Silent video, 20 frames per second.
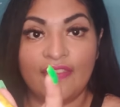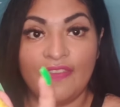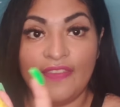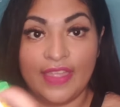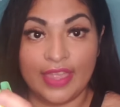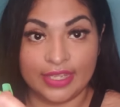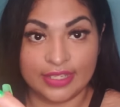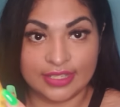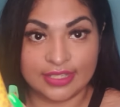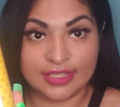
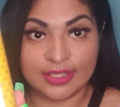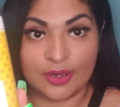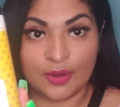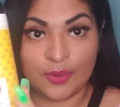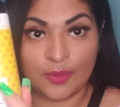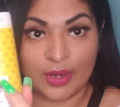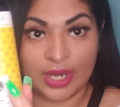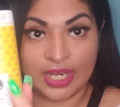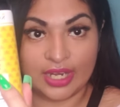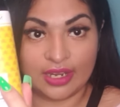This
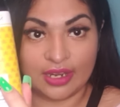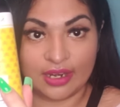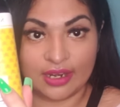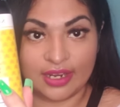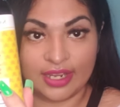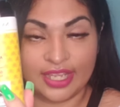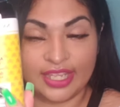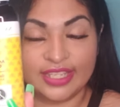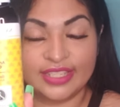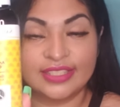right
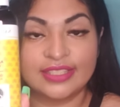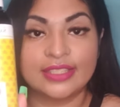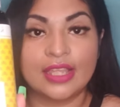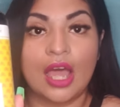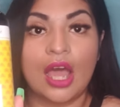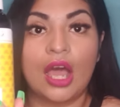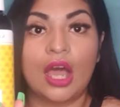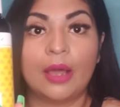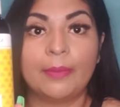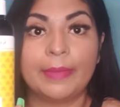here is
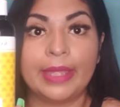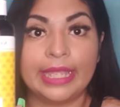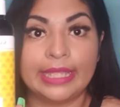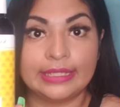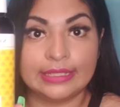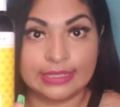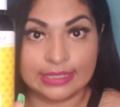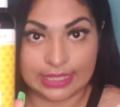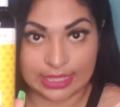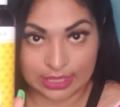
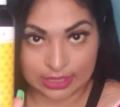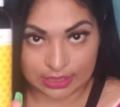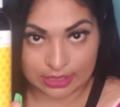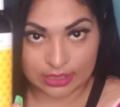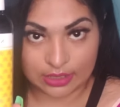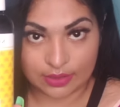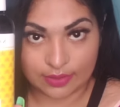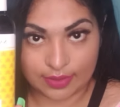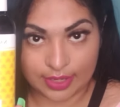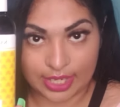amazing,
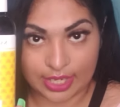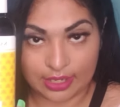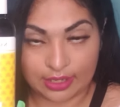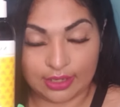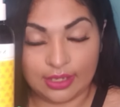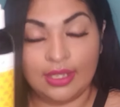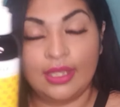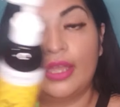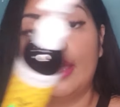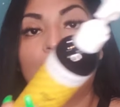okay?